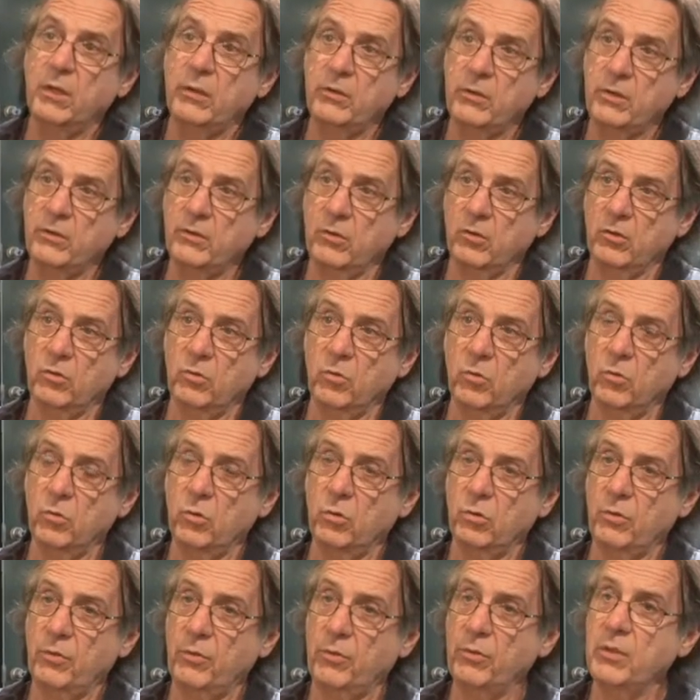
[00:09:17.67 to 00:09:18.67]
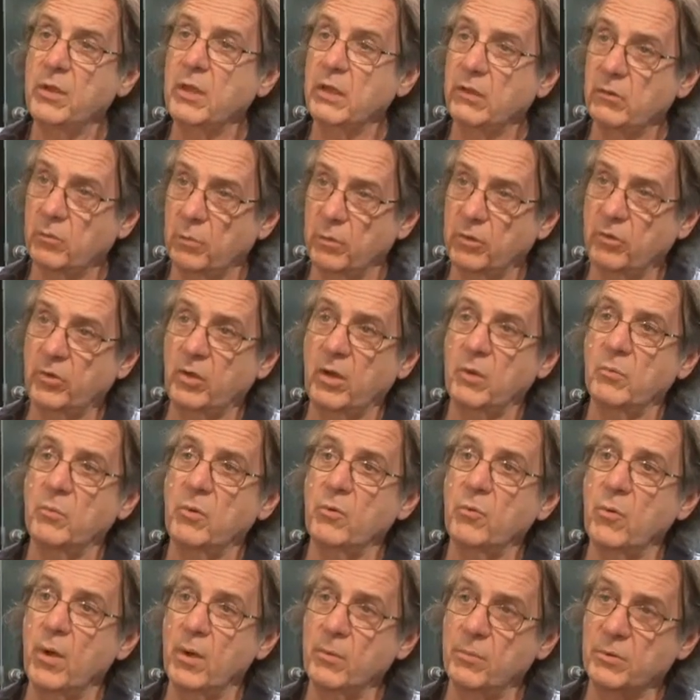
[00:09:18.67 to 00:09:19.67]
These are all things which can
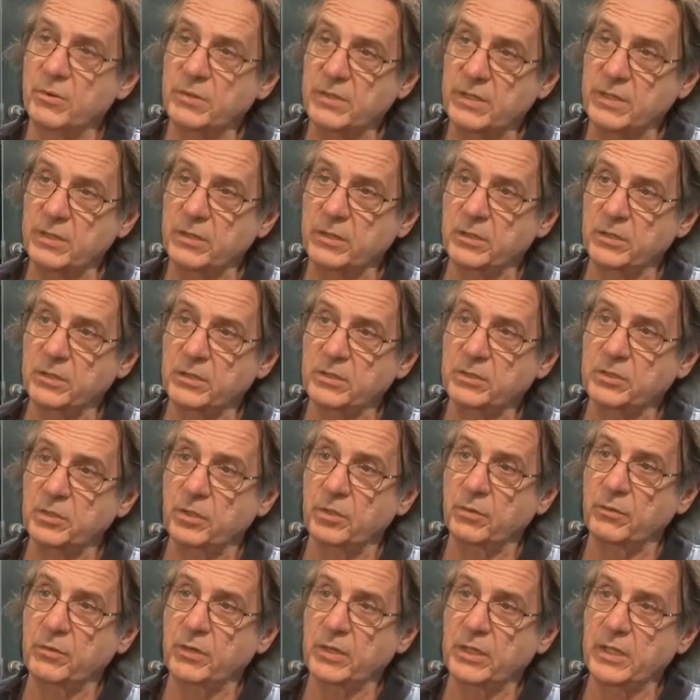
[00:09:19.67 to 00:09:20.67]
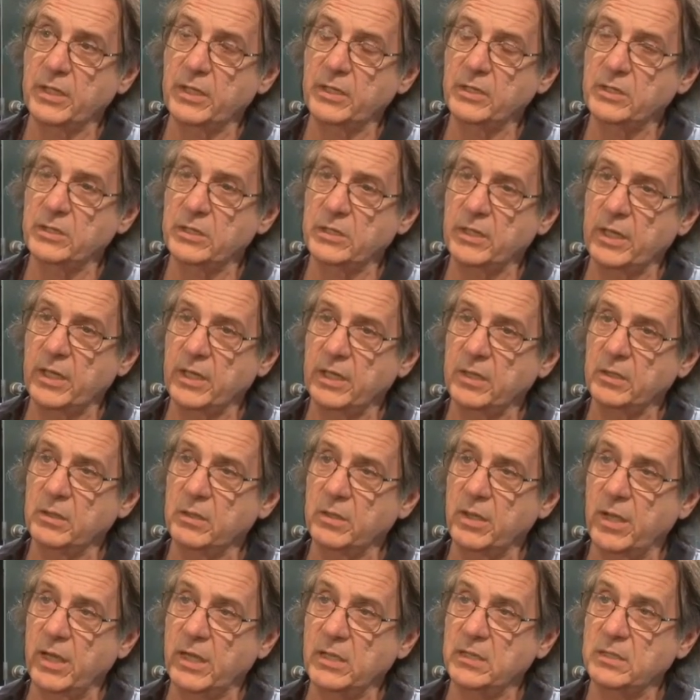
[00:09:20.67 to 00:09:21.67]
be represented in the sonification, and
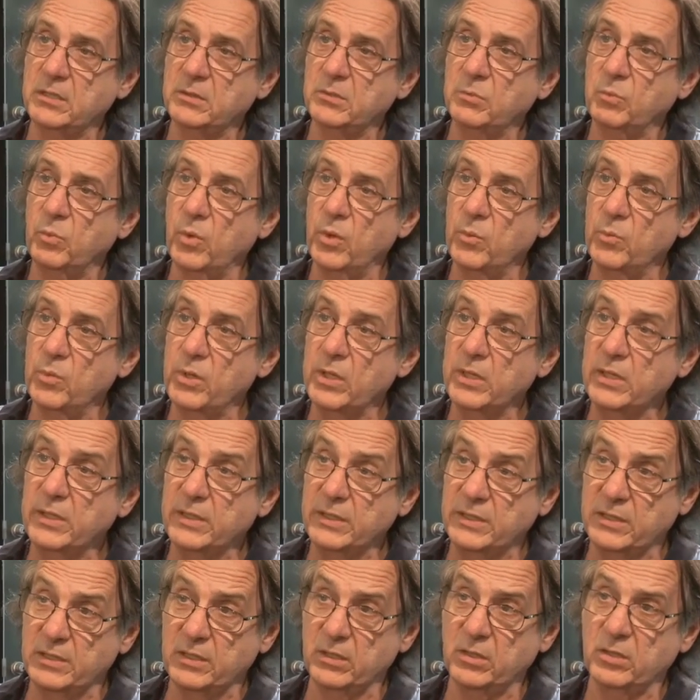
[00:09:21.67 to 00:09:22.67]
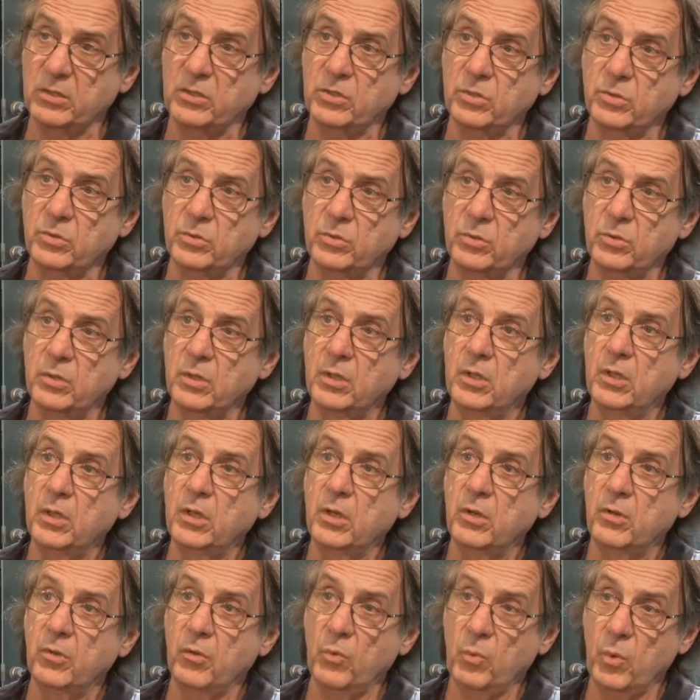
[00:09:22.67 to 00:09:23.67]
thus when we listen to
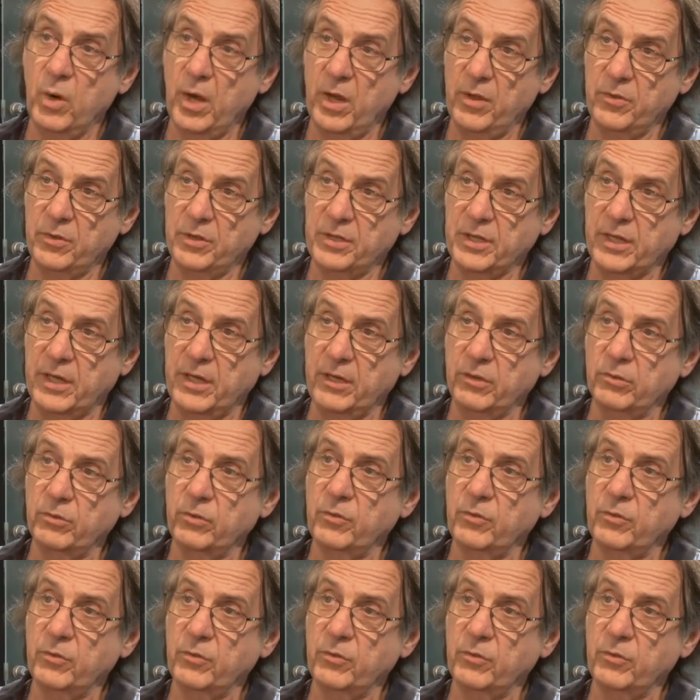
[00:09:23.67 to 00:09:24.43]
the way the data